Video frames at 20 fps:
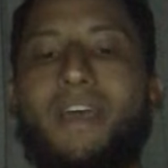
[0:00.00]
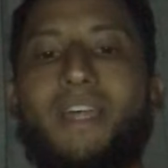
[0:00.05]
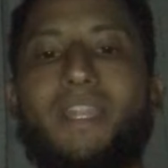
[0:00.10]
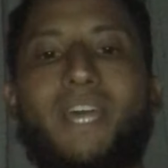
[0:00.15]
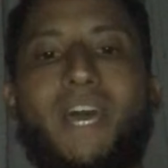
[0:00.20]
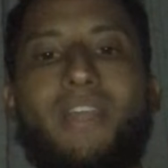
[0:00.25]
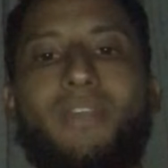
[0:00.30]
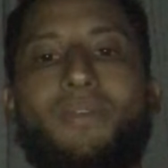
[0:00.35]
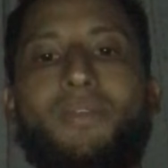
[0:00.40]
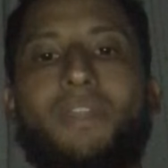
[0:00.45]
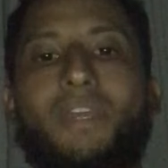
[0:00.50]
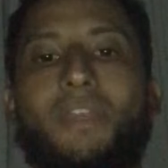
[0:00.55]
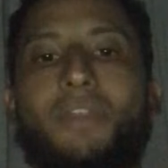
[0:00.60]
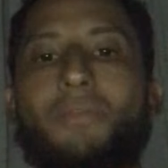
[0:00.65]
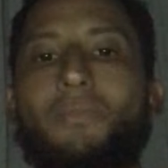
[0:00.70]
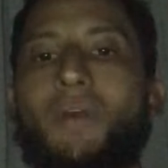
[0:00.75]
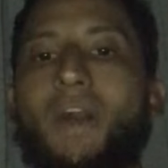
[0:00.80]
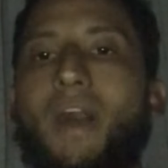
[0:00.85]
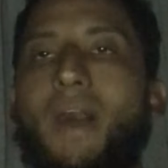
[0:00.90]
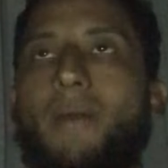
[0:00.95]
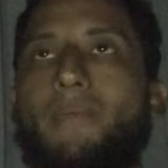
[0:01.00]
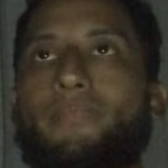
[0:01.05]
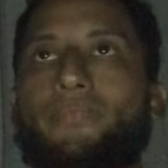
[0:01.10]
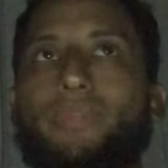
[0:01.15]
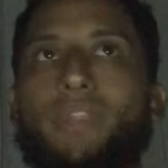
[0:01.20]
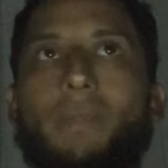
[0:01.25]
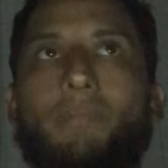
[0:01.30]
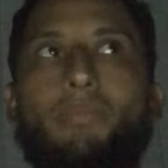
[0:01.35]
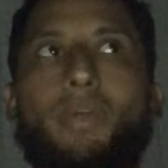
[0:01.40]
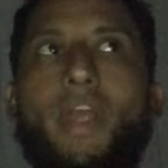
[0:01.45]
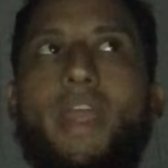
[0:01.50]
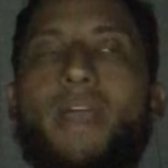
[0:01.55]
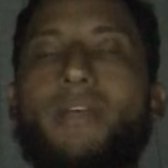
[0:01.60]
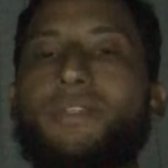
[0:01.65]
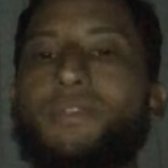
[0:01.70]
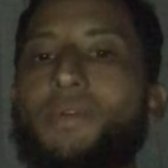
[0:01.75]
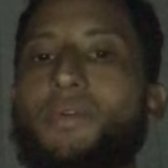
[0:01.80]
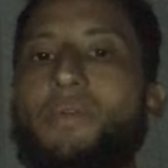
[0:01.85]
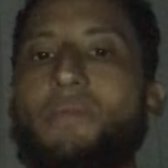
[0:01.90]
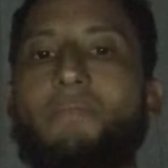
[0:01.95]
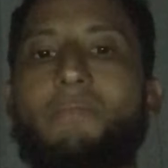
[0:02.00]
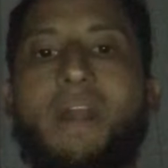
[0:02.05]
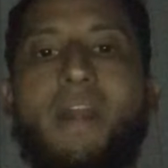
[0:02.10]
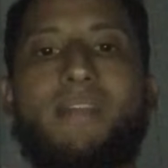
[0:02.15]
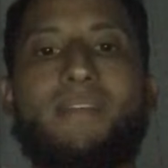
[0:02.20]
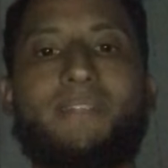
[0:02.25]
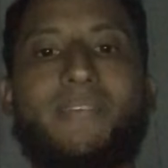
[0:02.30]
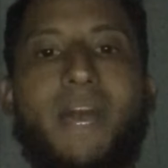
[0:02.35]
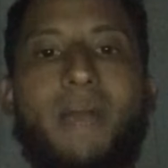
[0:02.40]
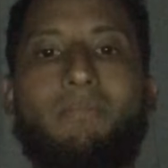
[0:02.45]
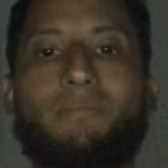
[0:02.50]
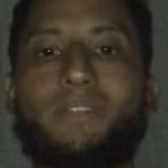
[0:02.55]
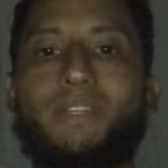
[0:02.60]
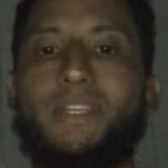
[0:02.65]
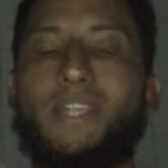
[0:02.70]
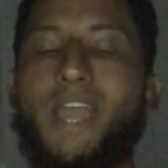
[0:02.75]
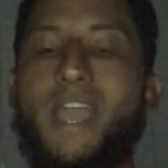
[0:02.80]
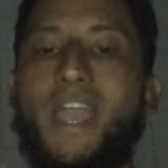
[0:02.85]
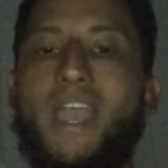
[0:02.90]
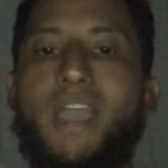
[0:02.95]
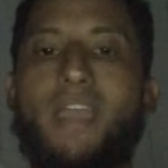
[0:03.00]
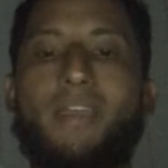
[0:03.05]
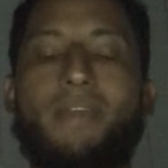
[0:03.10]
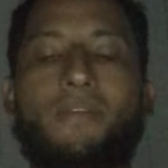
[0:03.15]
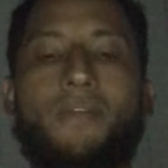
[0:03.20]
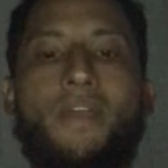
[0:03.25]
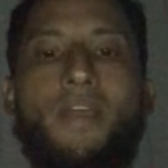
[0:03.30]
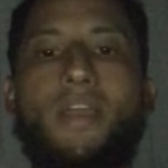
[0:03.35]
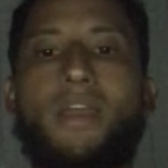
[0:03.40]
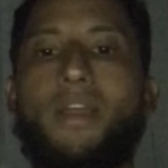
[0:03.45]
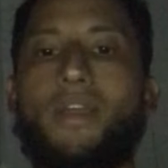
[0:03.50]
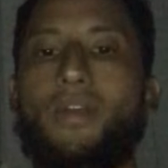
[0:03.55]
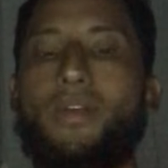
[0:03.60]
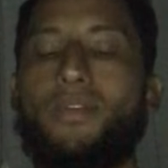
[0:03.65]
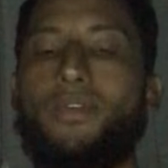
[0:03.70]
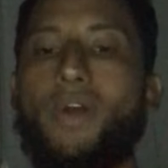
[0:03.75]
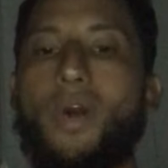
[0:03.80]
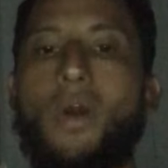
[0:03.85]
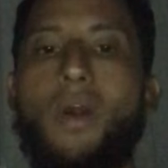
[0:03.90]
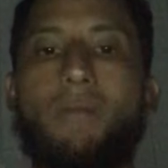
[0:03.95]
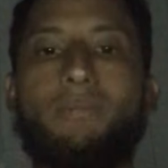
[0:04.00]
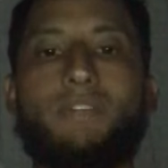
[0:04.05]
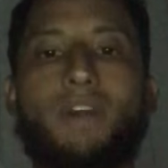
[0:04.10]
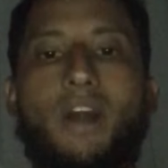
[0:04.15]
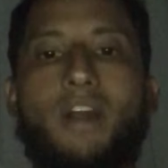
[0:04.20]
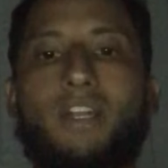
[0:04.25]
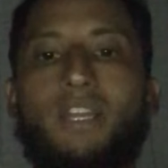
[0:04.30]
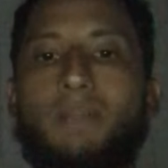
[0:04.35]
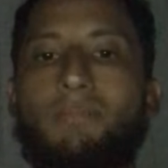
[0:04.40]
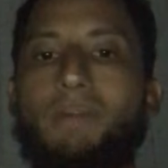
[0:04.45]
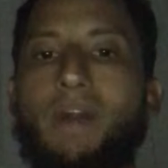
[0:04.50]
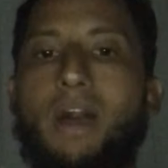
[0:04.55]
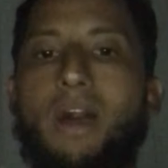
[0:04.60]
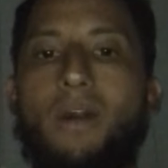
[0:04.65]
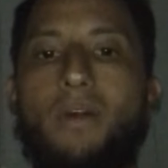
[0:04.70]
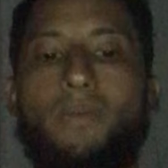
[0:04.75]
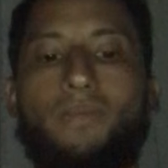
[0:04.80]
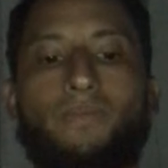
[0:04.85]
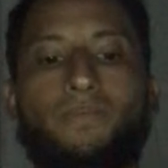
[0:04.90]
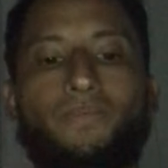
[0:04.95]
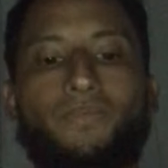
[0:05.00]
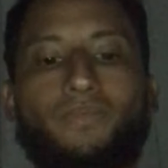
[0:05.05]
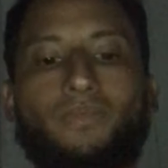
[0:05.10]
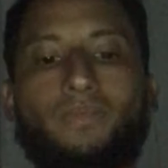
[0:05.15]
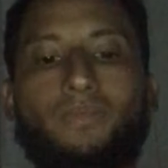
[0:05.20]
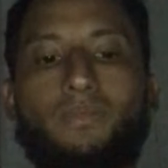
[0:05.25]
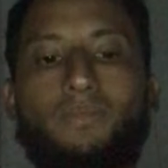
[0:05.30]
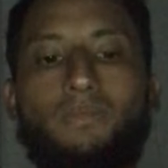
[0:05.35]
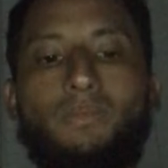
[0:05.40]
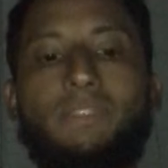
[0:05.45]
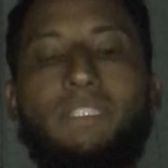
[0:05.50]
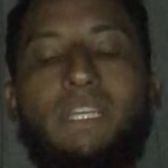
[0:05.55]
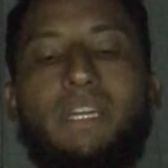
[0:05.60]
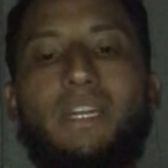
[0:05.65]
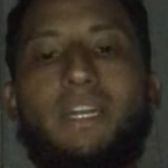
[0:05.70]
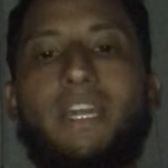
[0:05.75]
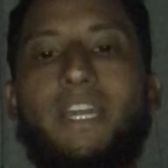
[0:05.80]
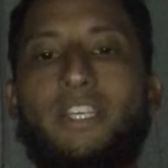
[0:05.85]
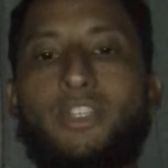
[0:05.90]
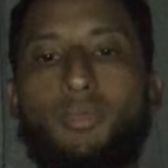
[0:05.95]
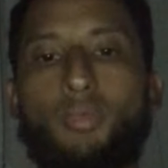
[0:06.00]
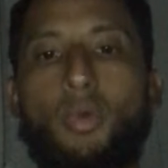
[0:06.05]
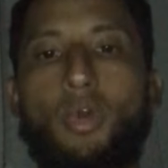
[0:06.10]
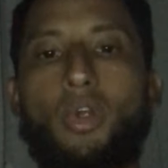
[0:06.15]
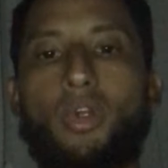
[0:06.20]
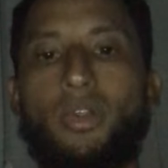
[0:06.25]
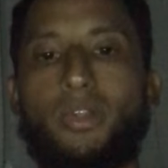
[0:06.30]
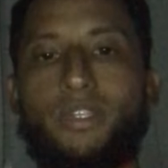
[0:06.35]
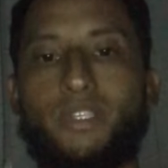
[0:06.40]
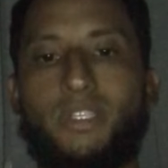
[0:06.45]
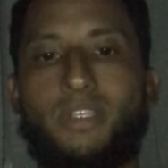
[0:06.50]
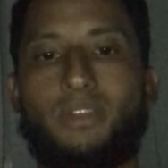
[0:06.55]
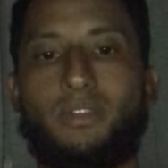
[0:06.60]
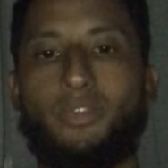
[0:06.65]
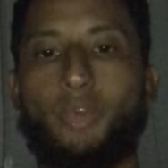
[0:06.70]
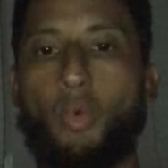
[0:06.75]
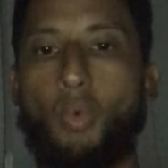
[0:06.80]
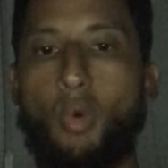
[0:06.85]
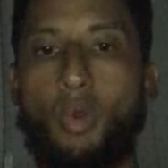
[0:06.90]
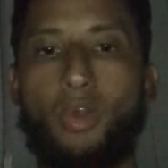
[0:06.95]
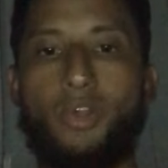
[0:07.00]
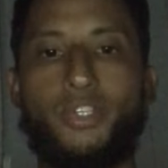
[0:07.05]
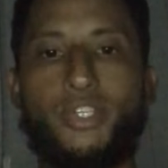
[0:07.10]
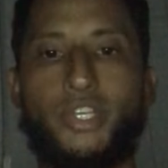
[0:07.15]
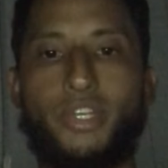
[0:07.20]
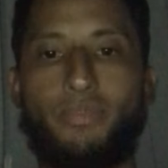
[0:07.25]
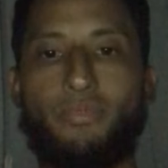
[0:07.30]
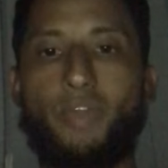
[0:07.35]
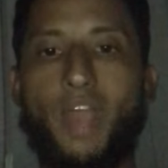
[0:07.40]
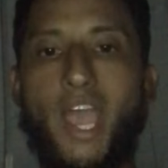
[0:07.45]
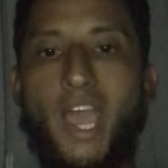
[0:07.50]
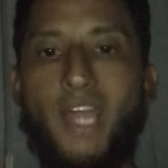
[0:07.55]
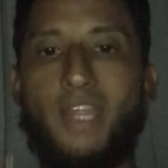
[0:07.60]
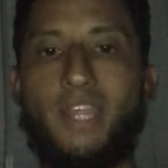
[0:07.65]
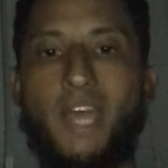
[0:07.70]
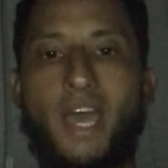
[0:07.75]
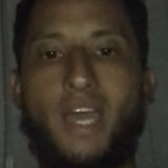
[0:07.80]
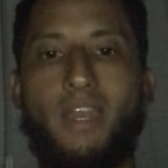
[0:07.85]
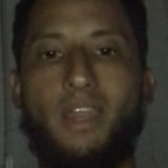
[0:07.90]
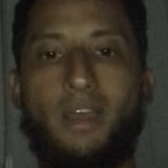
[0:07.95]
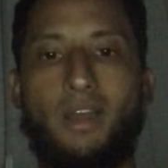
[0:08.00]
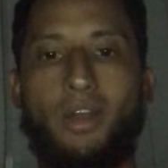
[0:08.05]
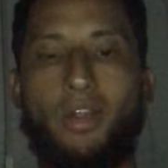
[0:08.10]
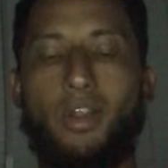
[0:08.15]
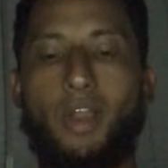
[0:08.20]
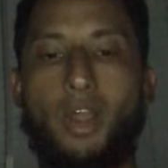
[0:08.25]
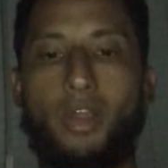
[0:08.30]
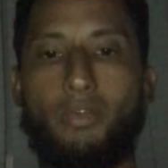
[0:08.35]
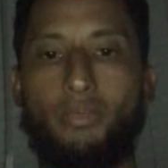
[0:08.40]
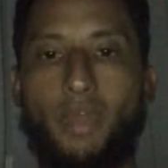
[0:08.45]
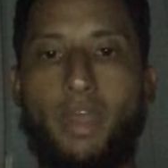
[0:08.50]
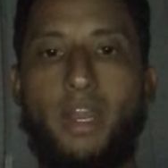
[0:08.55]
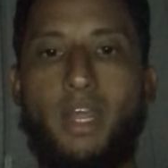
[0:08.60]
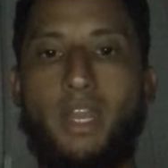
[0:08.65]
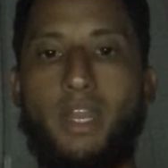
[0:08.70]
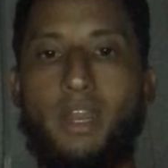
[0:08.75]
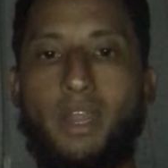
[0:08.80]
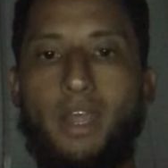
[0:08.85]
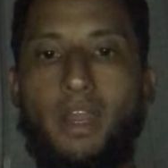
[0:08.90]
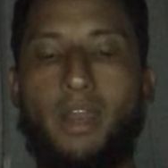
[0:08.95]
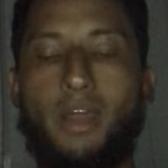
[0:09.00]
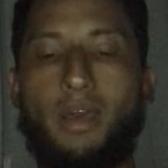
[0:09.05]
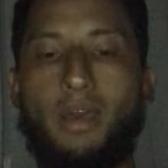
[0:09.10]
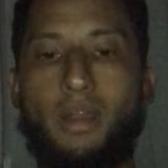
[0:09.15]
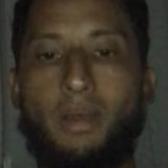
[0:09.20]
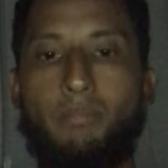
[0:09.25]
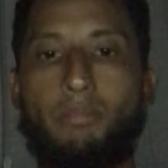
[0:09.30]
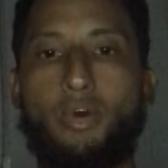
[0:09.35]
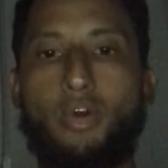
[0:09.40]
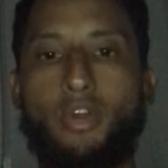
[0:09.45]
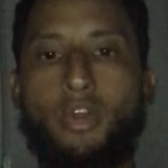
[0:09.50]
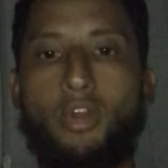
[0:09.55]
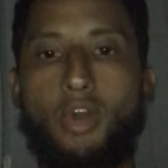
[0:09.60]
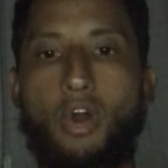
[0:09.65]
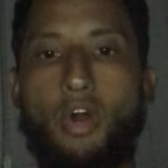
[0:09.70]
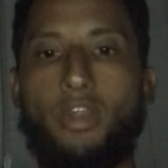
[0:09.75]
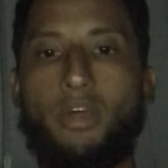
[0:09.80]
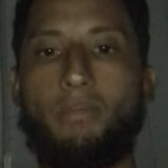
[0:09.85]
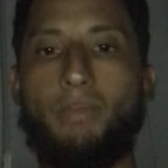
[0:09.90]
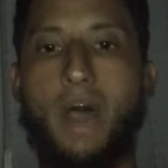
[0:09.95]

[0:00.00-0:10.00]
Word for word: that you need to um, pray a certain amount of times a day no, I'm talking about his words, the words in red that are, are written in, in a book called the